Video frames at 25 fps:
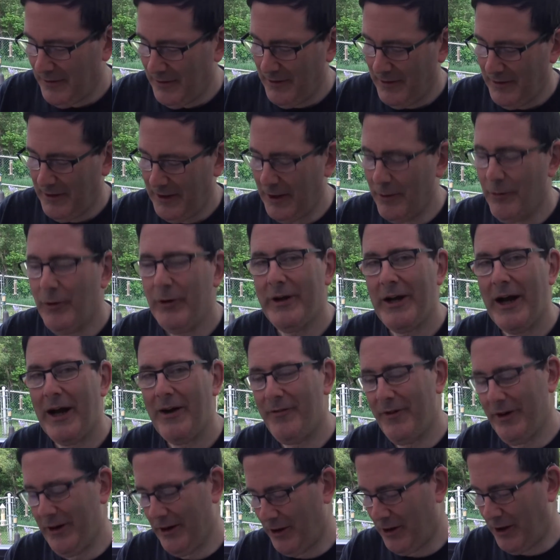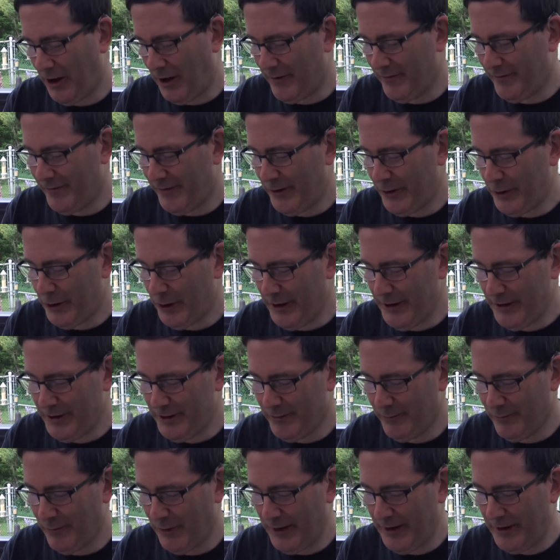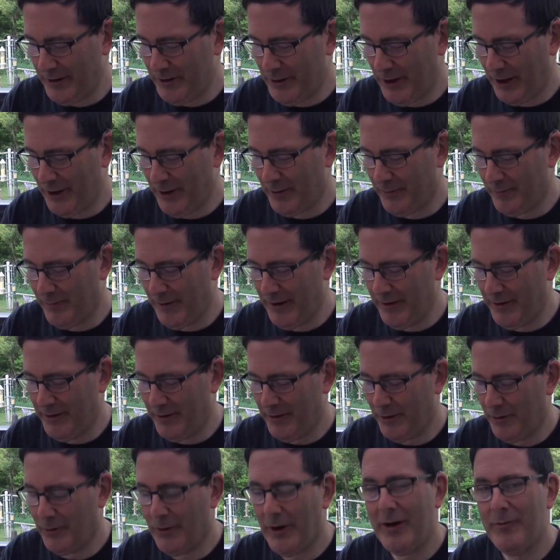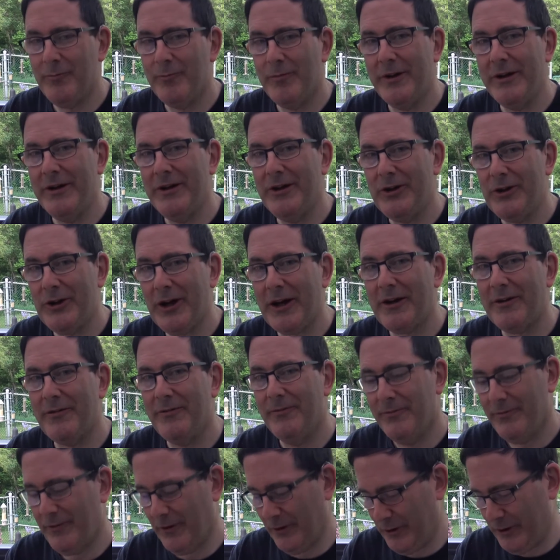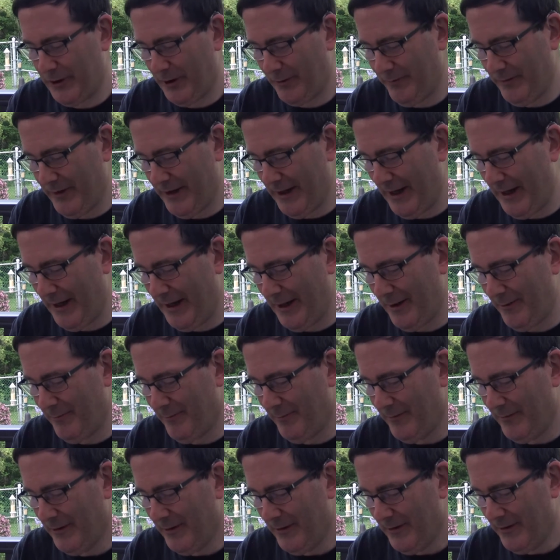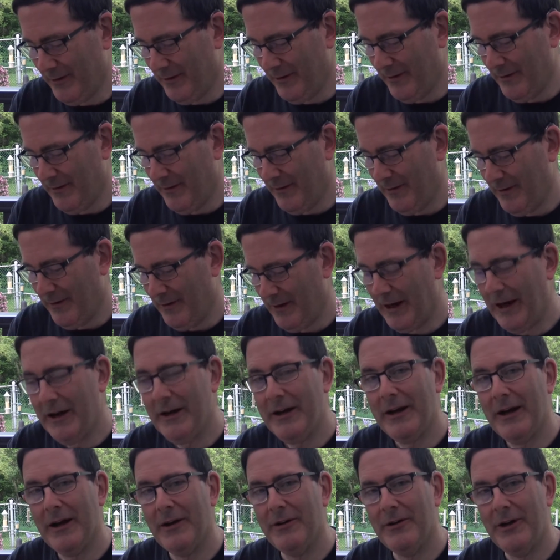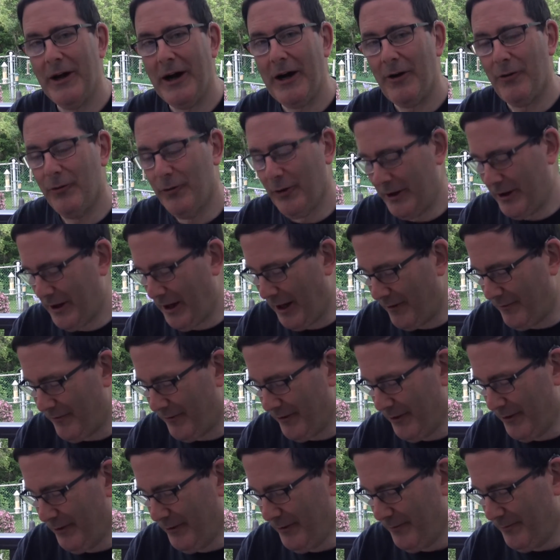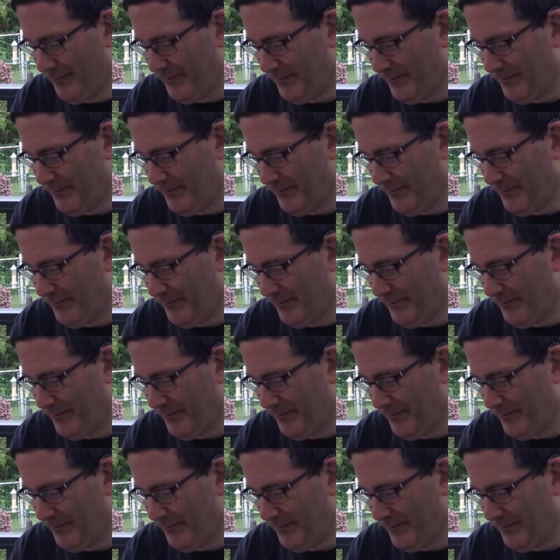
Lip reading: He was having a conversation with a gentleman who had been sick for some time, and he had now recovered.